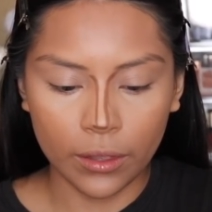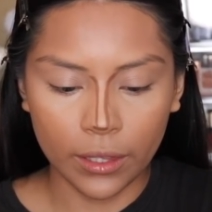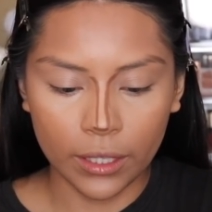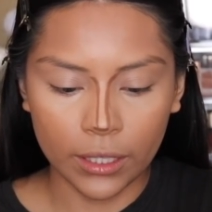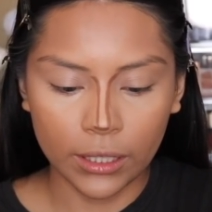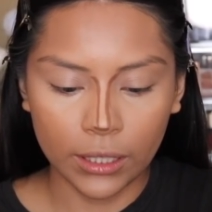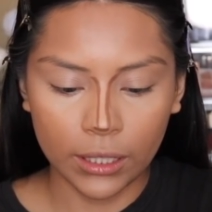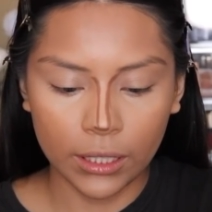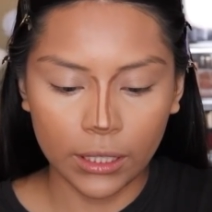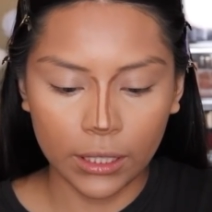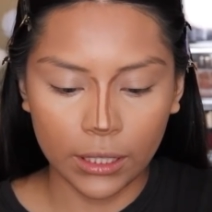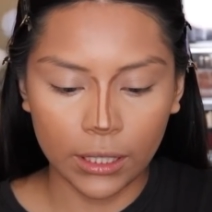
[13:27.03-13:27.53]

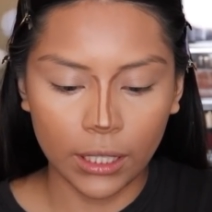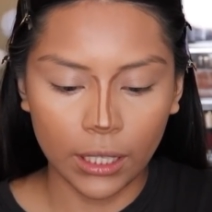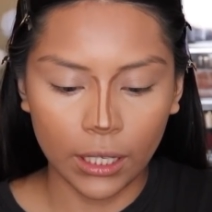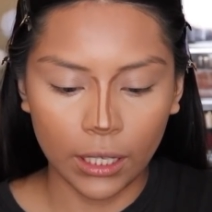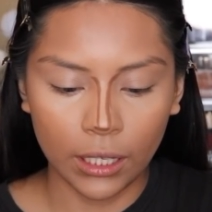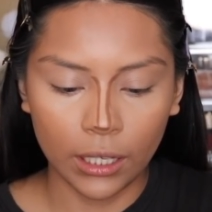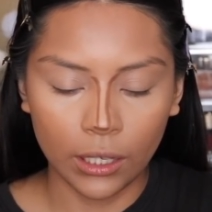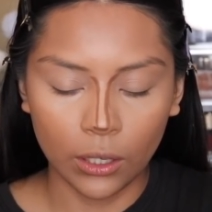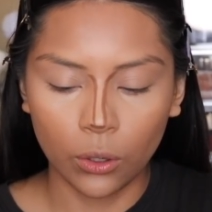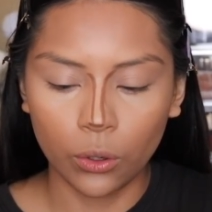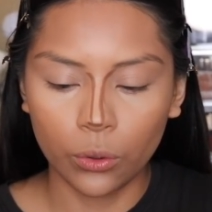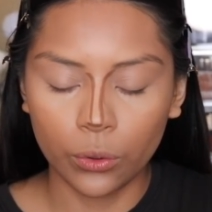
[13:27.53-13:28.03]
This is
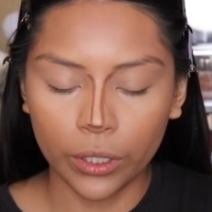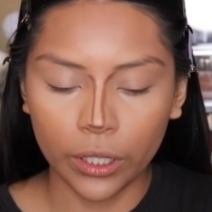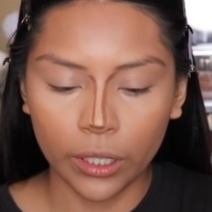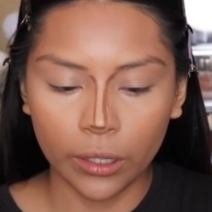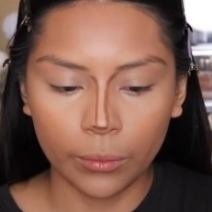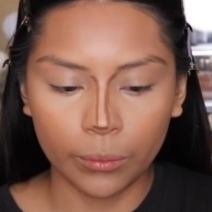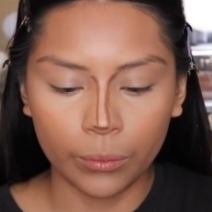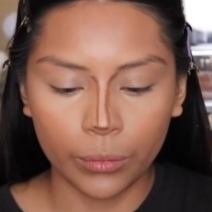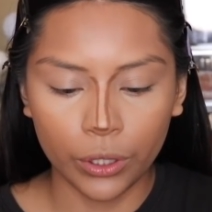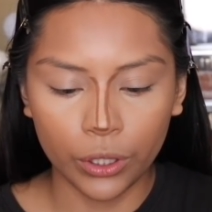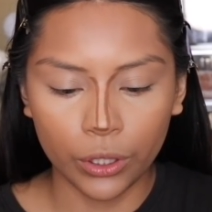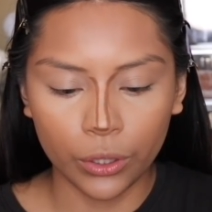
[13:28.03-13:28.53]
the
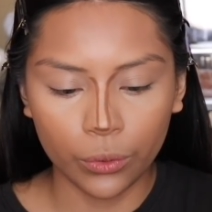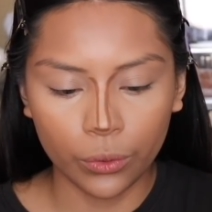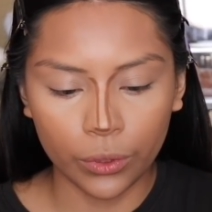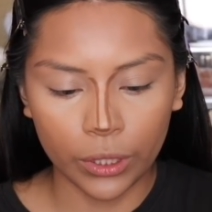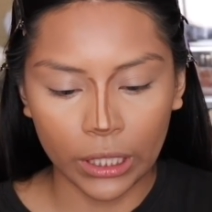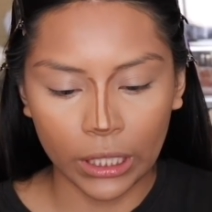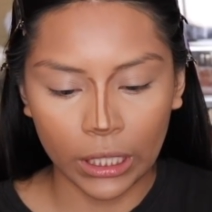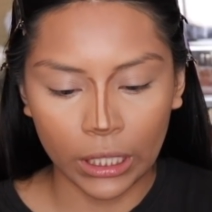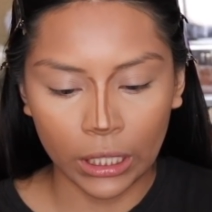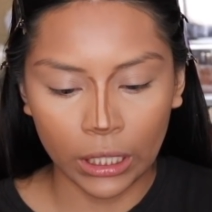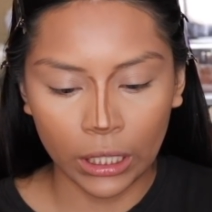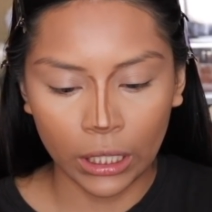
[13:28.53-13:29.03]
Huda
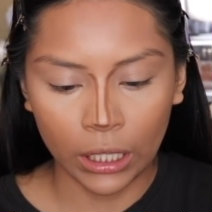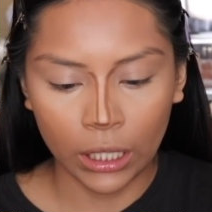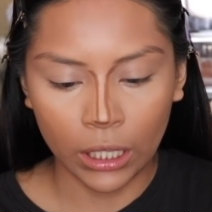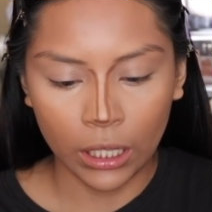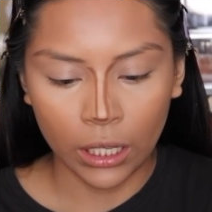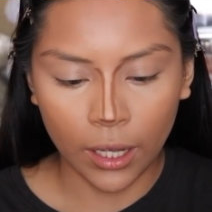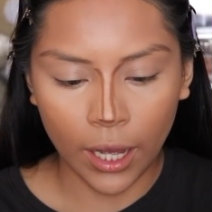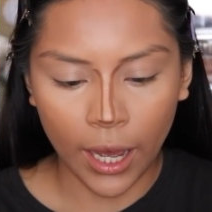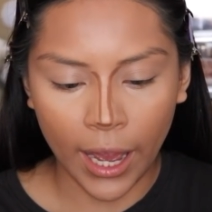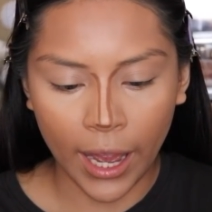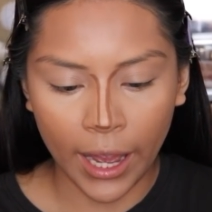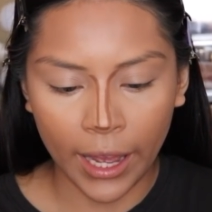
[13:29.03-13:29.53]
Beauty
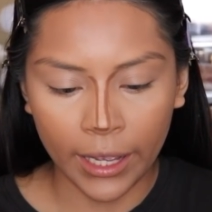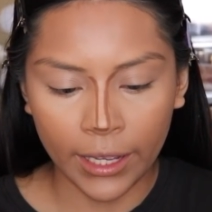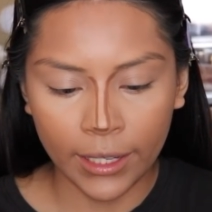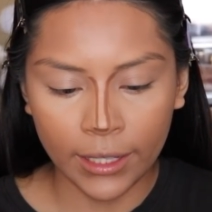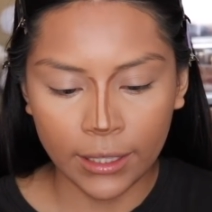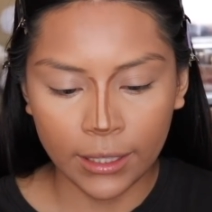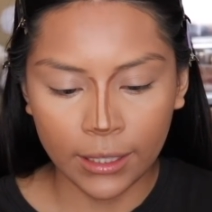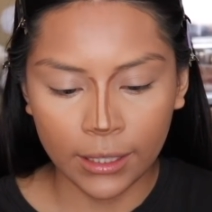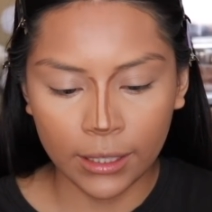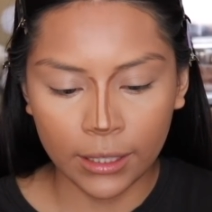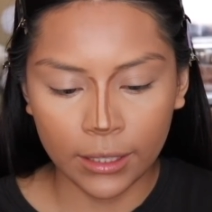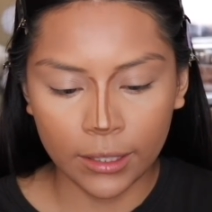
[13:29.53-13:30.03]

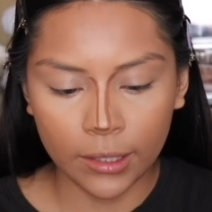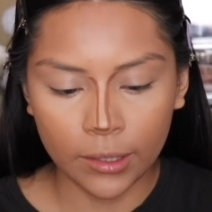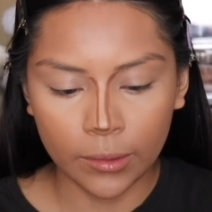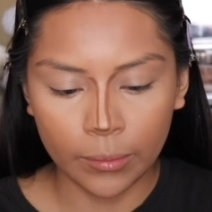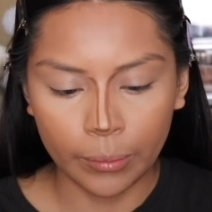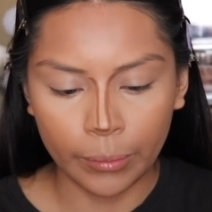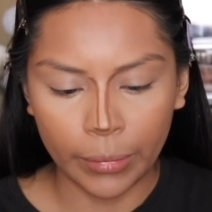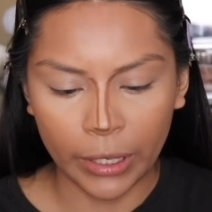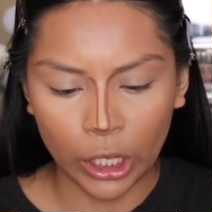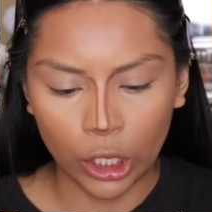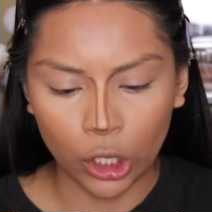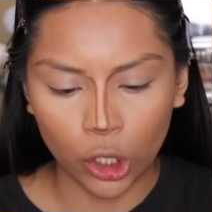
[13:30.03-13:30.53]
Eyes
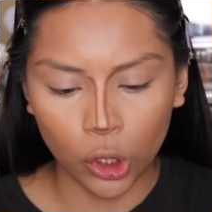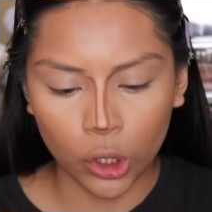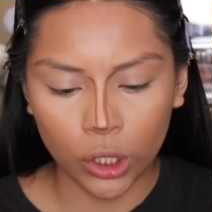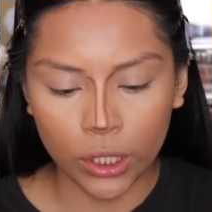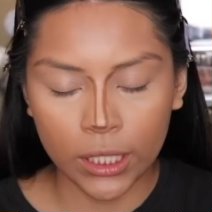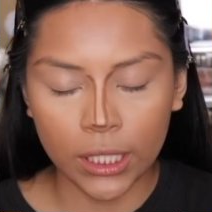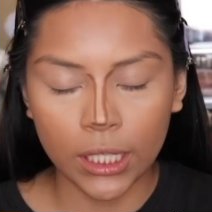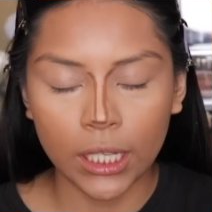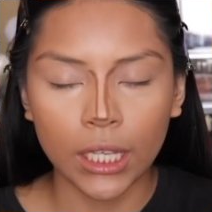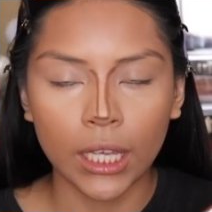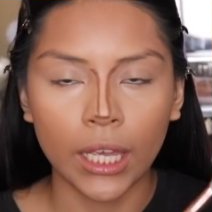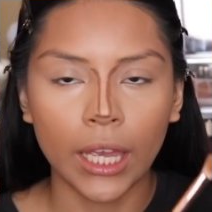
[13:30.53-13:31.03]

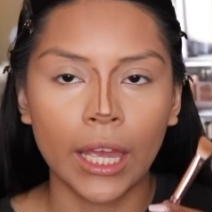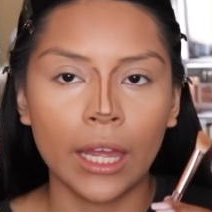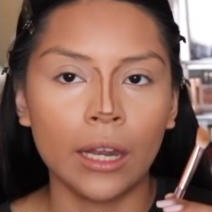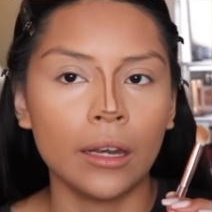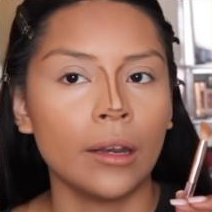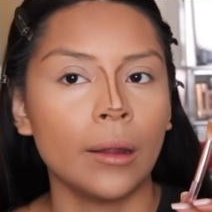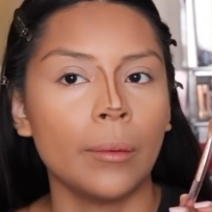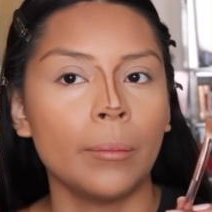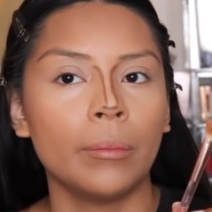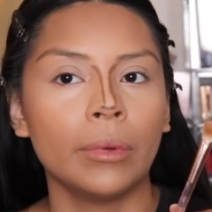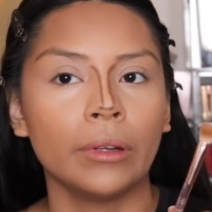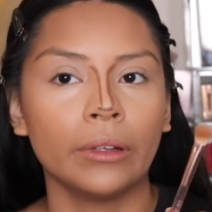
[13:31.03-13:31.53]
Build
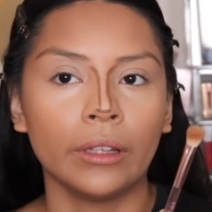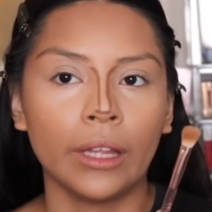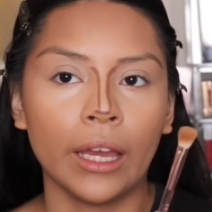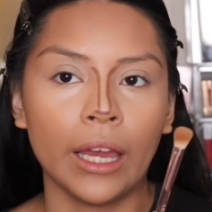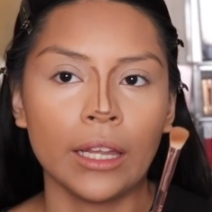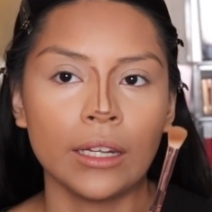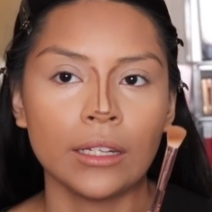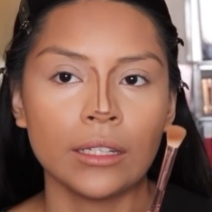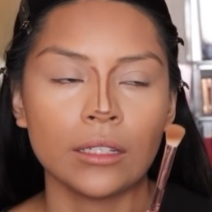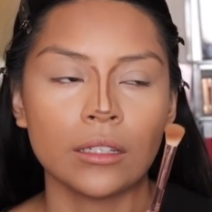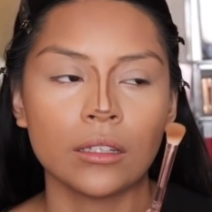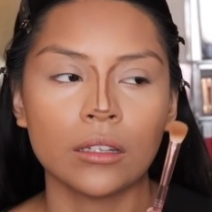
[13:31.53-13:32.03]
and
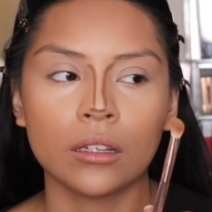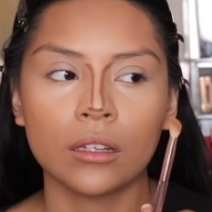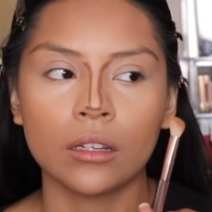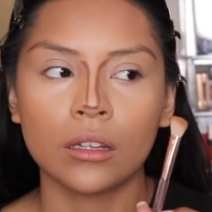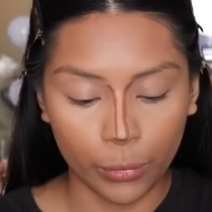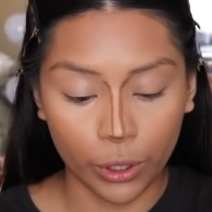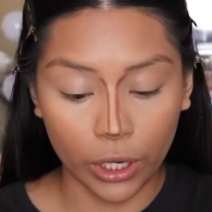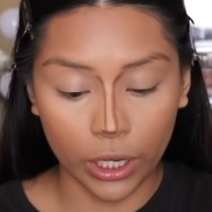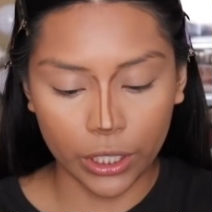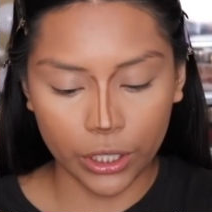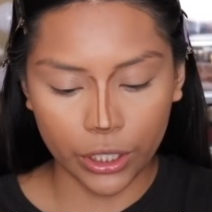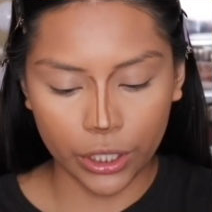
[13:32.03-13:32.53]
Blend
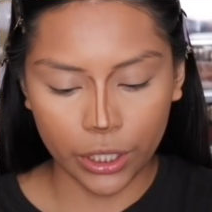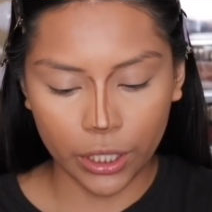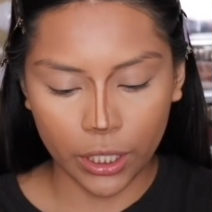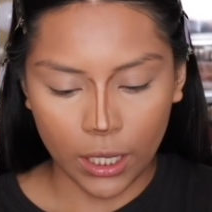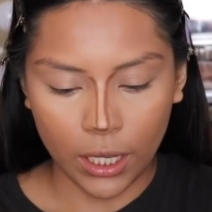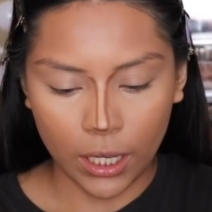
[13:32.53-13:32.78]
brush.